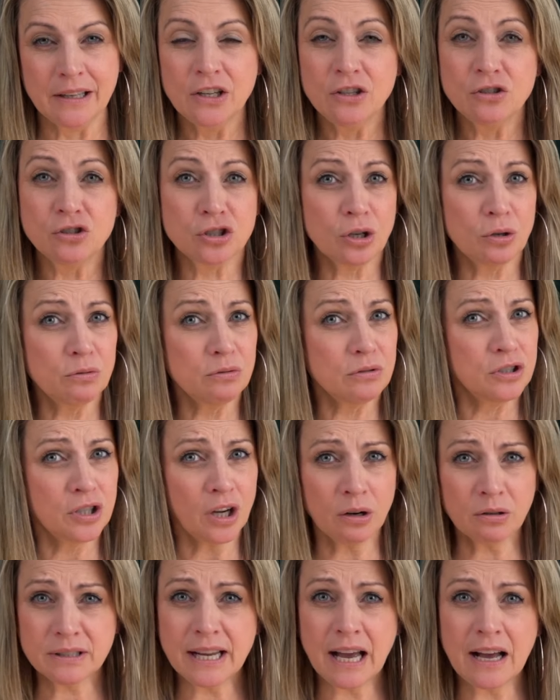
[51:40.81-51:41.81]
so
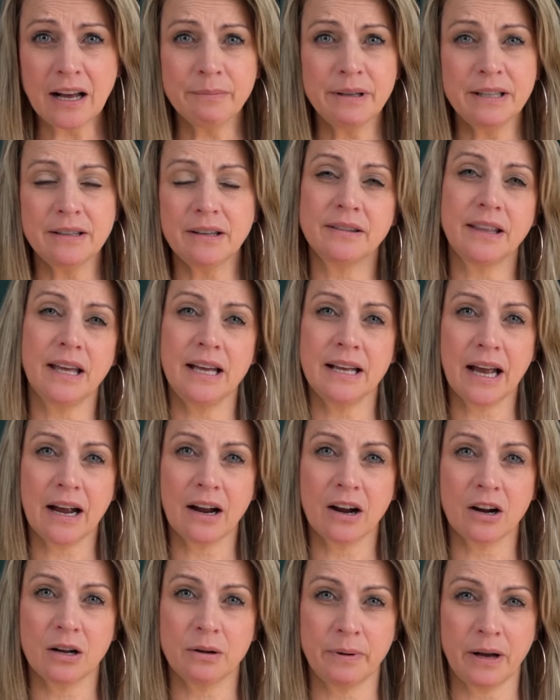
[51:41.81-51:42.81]
don't tell me that they
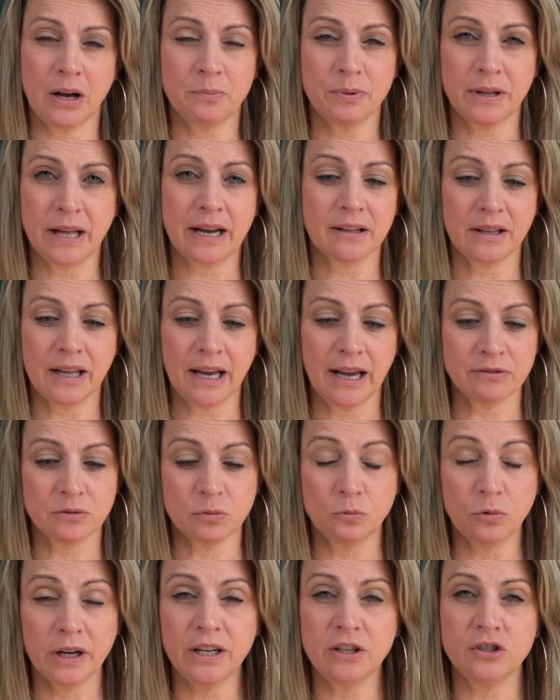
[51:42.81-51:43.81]
care about black lives
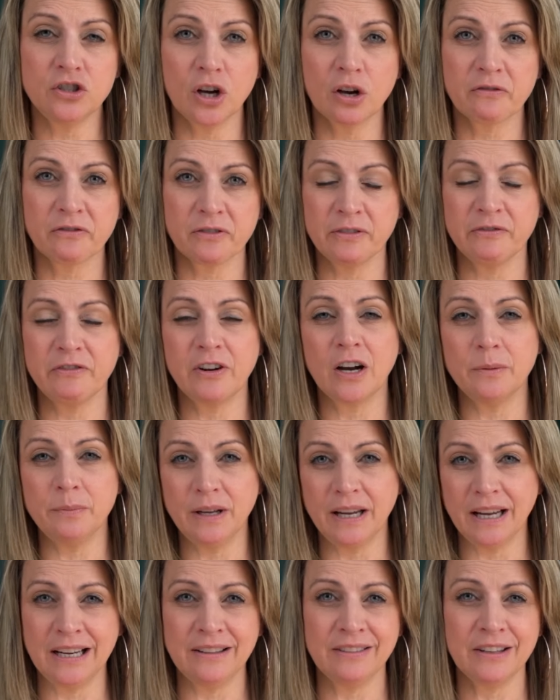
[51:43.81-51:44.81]
what a joke from the very
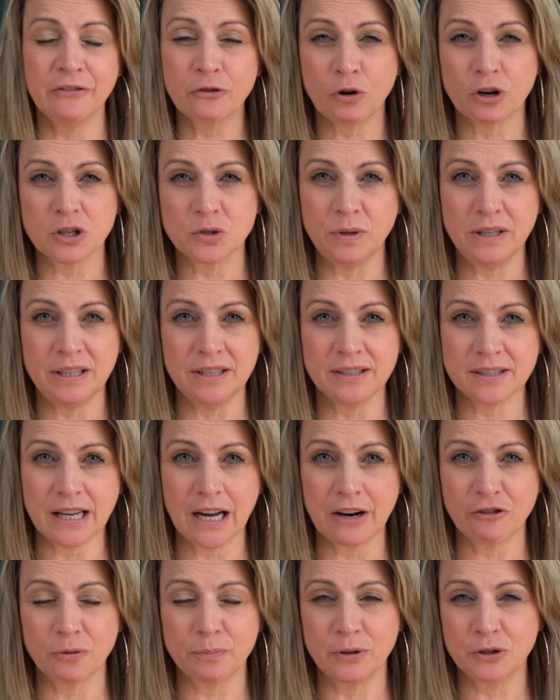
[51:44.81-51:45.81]
beginning then of course we
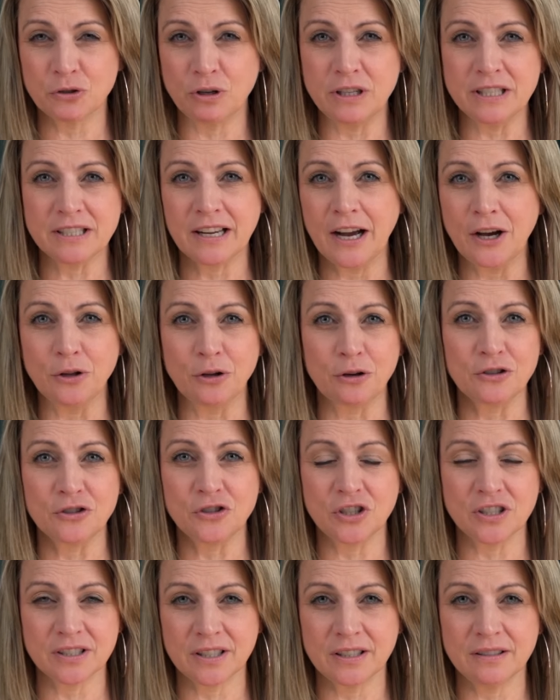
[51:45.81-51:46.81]
discover patrisse
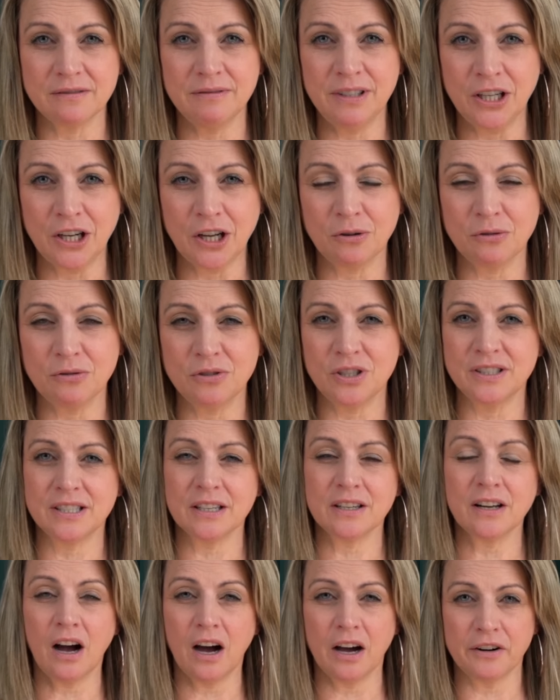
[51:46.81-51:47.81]
cullors just a you know just
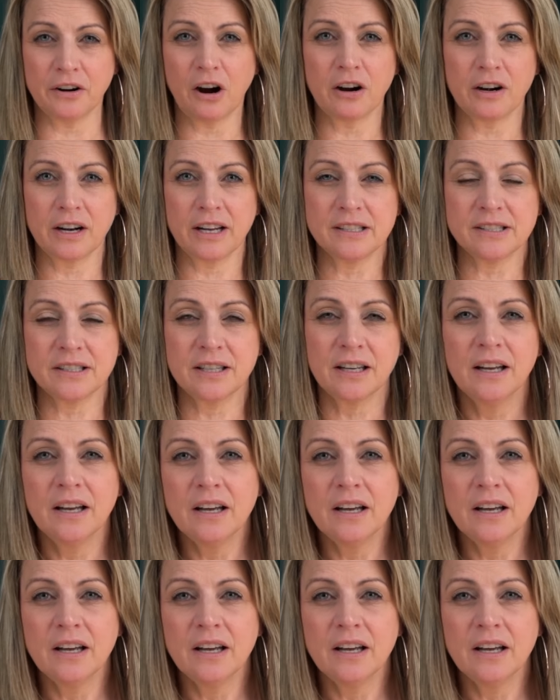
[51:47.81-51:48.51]
a con artist